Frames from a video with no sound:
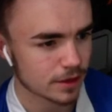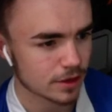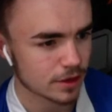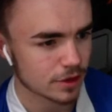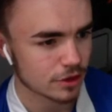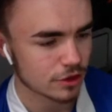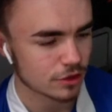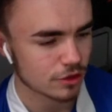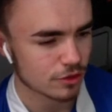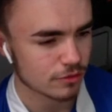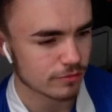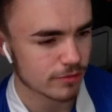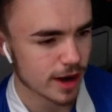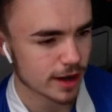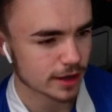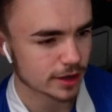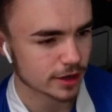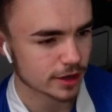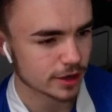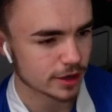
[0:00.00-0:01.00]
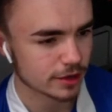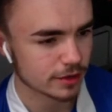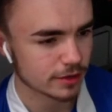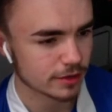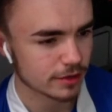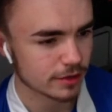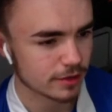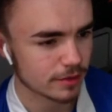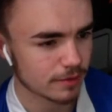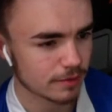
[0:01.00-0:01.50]
Sean Raggett.
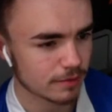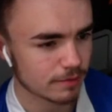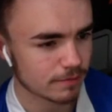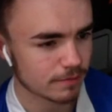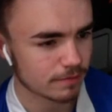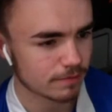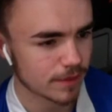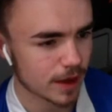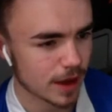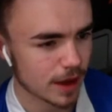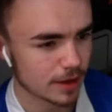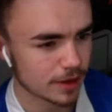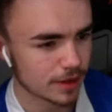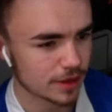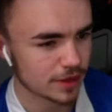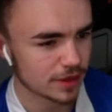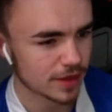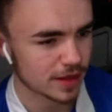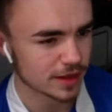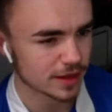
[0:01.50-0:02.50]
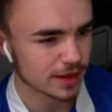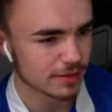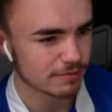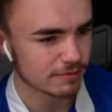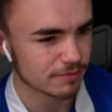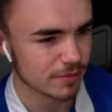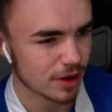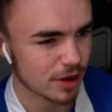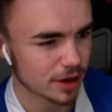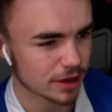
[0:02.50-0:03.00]
I think that
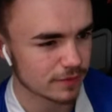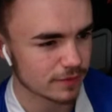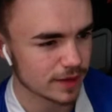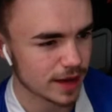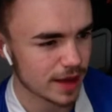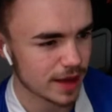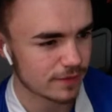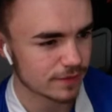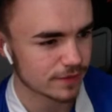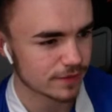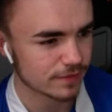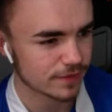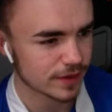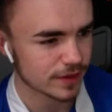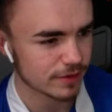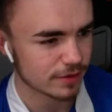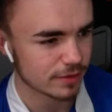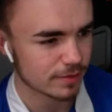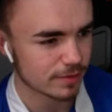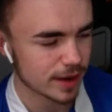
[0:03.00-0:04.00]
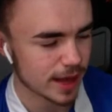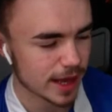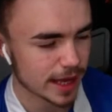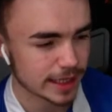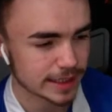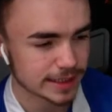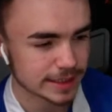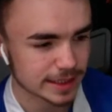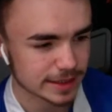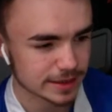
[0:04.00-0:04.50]
might have left the field of play. It
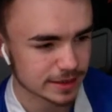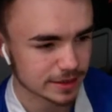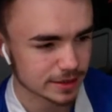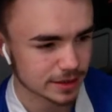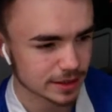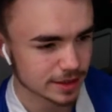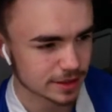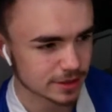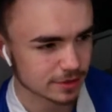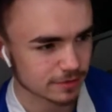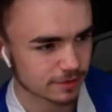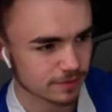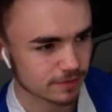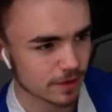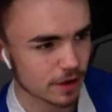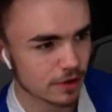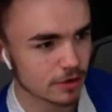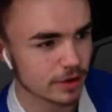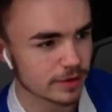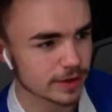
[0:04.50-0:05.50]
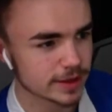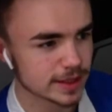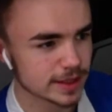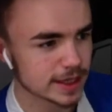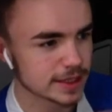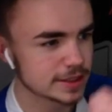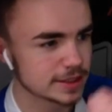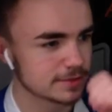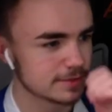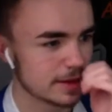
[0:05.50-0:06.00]
didn't. It sort of. Oh no, it
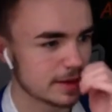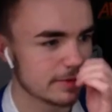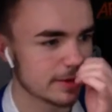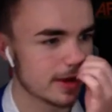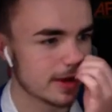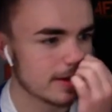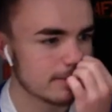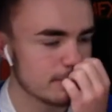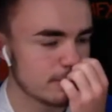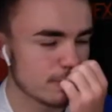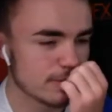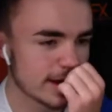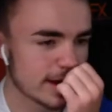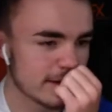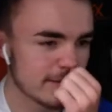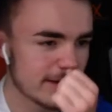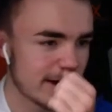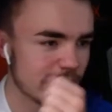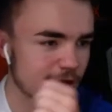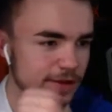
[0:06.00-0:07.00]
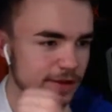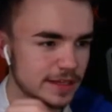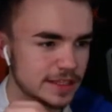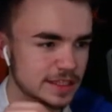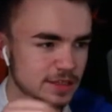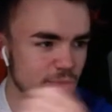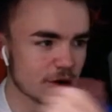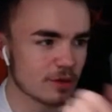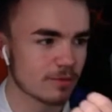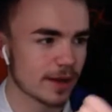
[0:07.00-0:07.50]
did. There we go. Ball came out and then
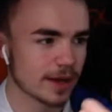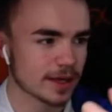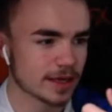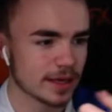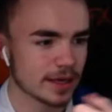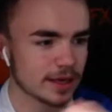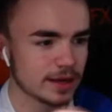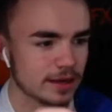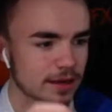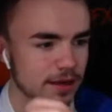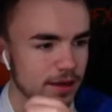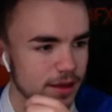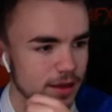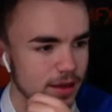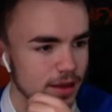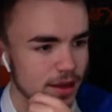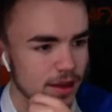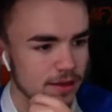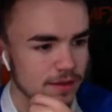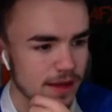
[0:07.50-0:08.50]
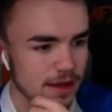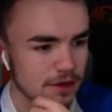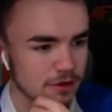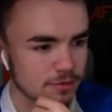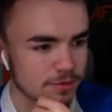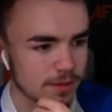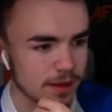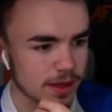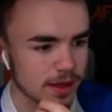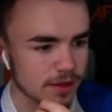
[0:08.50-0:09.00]
swung back in. That'll
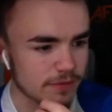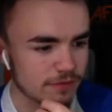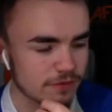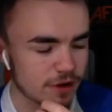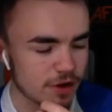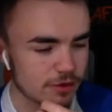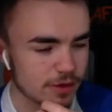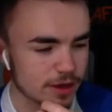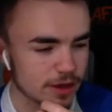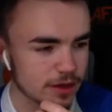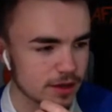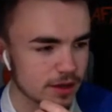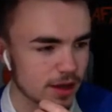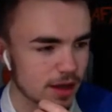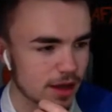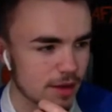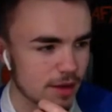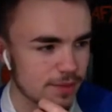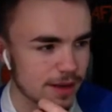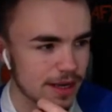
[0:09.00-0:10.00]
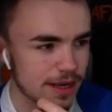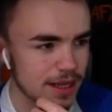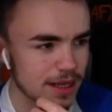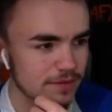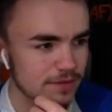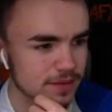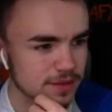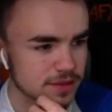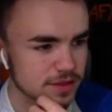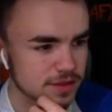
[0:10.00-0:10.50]
be a throw in. I believe
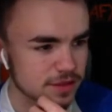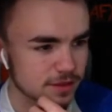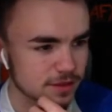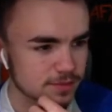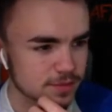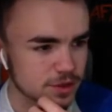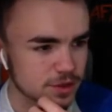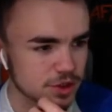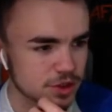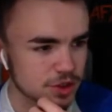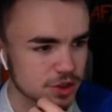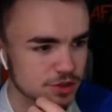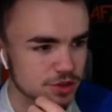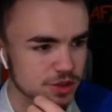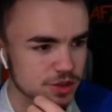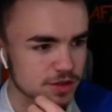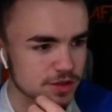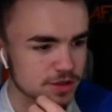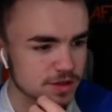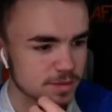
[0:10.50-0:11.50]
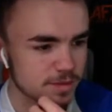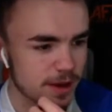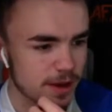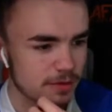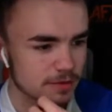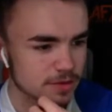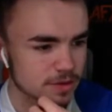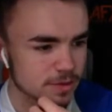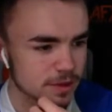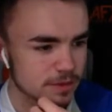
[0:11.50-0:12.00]
there's a substitution that's about
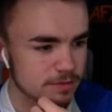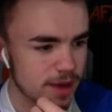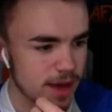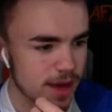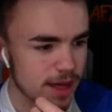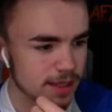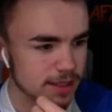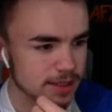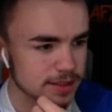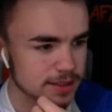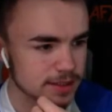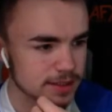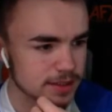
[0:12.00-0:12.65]
to be made.